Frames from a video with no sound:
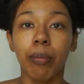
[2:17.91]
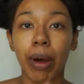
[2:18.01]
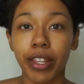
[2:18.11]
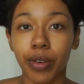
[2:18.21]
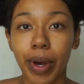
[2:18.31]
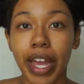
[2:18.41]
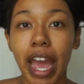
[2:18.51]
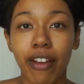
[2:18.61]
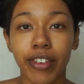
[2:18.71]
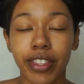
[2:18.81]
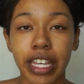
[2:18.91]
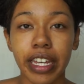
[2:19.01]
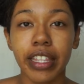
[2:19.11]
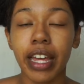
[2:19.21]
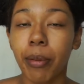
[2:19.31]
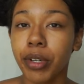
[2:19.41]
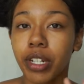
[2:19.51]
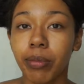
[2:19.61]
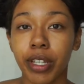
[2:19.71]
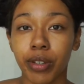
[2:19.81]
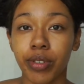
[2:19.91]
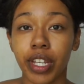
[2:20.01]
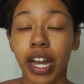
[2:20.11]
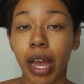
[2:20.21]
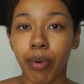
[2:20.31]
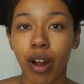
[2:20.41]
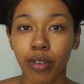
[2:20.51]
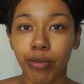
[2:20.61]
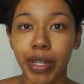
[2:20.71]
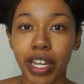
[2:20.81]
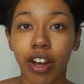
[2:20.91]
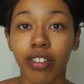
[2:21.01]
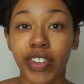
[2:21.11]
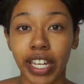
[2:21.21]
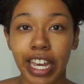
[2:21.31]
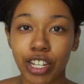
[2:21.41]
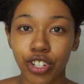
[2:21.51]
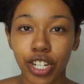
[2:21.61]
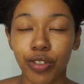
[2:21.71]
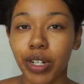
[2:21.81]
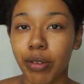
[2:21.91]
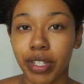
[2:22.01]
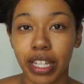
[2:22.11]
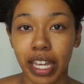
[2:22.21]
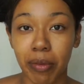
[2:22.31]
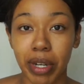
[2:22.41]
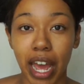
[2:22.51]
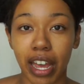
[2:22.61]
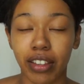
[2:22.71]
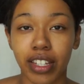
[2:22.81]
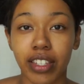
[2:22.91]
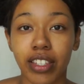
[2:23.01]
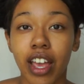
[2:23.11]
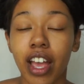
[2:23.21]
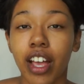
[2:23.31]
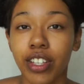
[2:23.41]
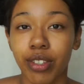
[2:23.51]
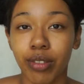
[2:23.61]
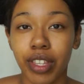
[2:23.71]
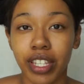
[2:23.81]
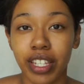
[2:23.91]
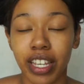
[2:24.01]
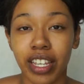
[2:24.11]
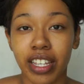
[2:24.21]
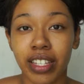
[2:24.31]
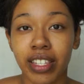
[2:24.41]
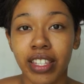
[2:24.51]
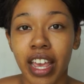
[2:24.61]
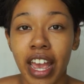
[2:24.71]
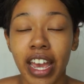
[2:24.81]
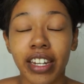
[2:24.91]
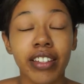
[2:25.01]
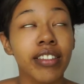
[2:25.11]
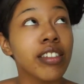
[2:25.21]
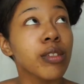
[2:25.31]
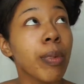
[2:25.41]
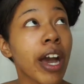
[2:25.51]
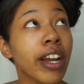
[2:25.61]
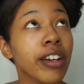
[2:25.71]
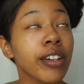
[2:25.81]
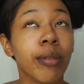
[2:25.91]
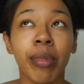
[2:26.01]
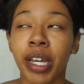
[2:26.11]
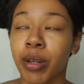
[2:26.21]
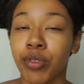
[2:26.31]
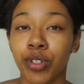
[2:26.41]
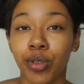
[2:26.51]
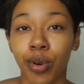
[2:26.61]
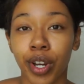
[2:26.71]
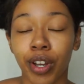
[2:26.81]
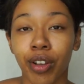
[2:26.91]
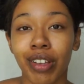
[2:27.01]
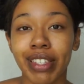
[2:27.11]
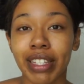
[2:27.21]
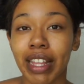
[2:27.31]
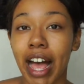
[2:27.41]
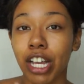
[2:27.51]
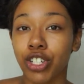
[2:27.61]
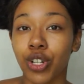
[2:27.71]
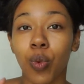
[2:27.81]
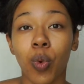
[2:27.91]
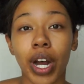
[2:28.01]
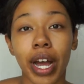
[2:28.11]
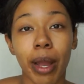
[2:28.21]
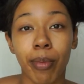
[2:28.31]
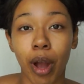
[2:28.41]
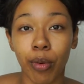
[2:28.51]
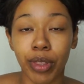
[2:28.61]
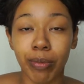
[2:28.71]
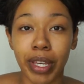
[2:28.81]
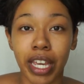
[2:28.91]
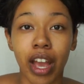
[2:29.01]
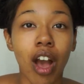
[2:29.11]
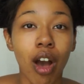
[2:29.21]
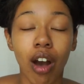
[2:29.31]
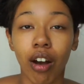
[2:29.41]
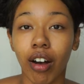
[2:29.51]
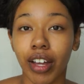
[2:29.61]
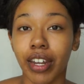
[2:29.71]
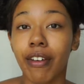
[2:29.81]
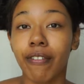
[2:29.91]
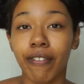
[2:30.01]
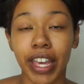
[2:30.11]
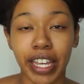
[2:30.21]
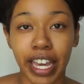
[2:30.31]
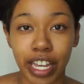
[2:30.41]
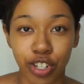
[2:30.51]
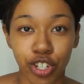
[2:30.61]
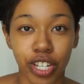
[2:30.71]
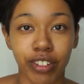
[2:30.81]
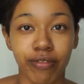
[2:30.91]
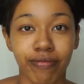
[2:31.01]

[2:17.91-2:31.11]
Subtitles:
By the way, everything that I'm going to be using I brought with me on vacation when I was in the Cayman Islands. So this is an inspired makeup tutorial / what I brought with me on vacation.